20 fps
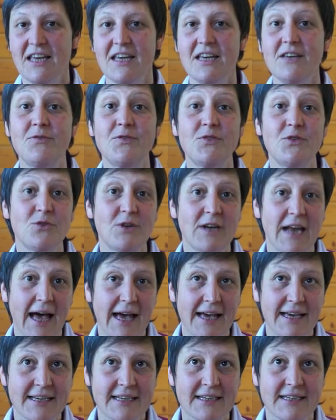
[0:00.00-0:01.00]
If you
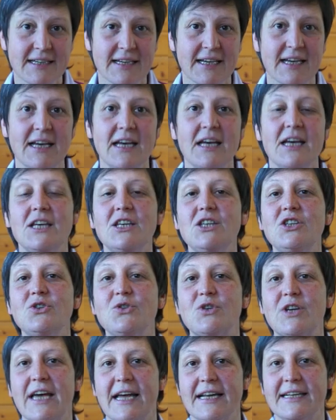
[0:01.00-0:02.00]
like,
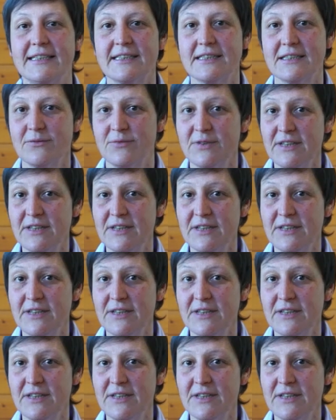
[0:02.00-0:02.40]
you can